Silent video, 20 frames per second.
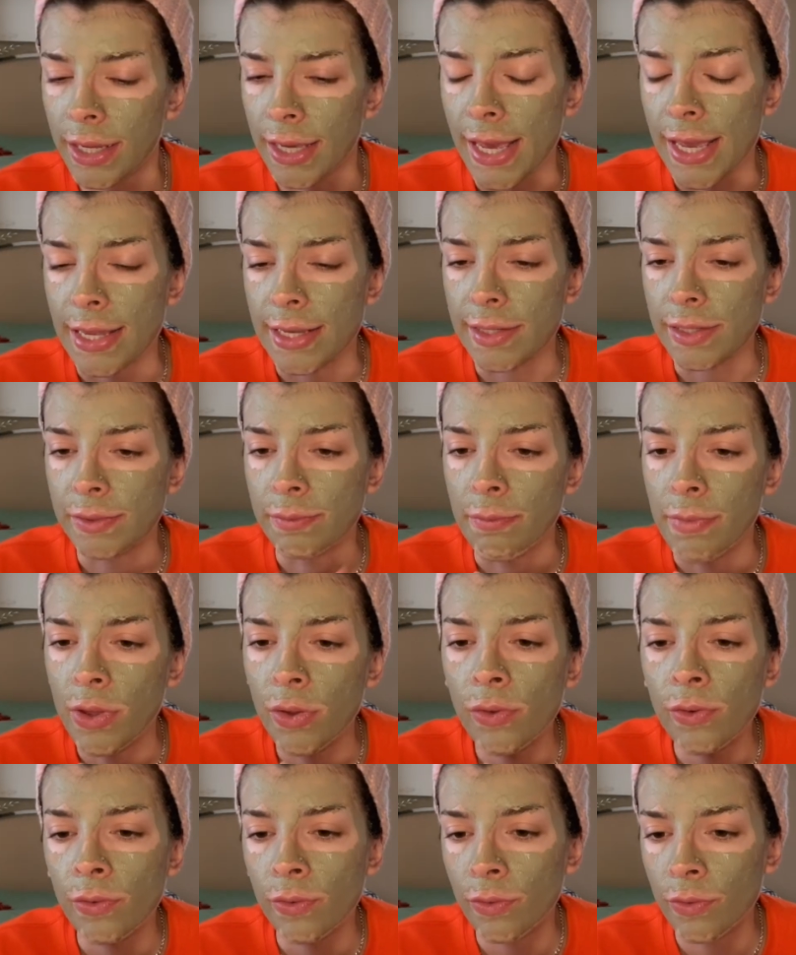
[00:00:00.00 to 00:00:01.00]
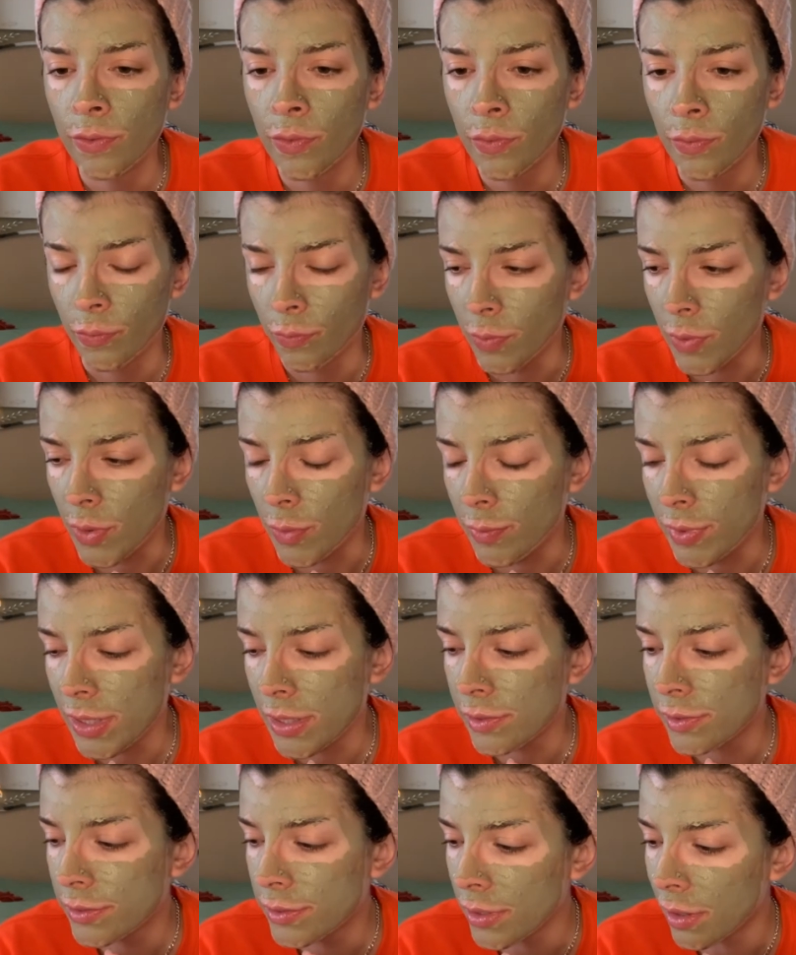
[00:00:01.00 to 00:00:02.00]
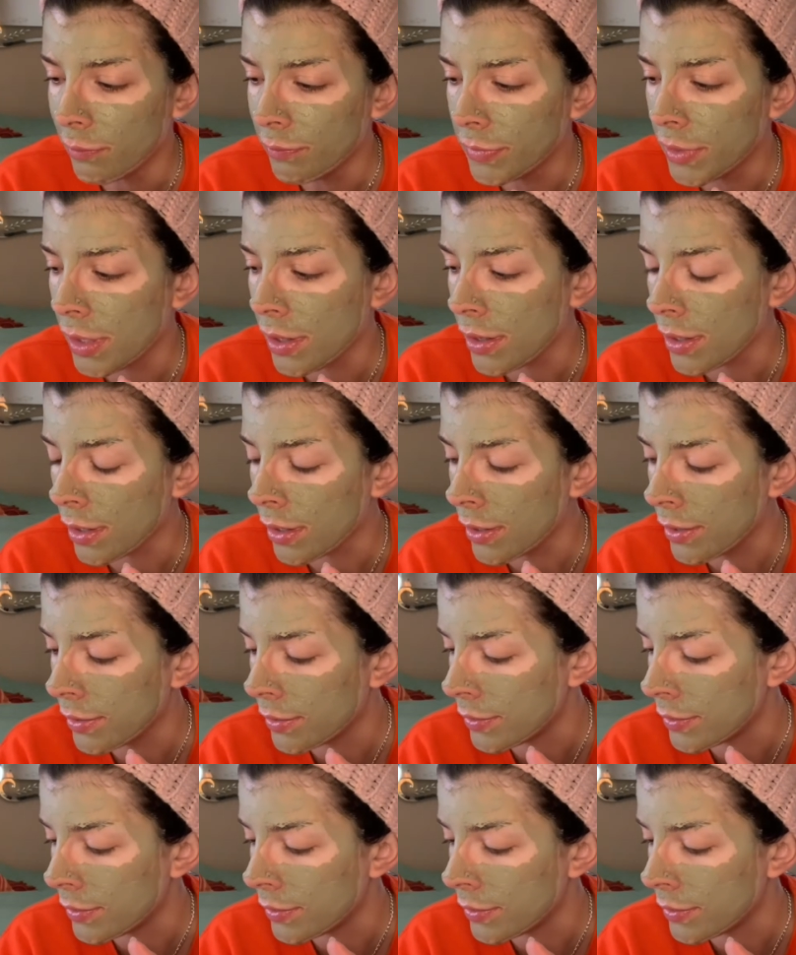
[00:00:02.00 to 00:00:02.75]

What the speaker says: His moon would be something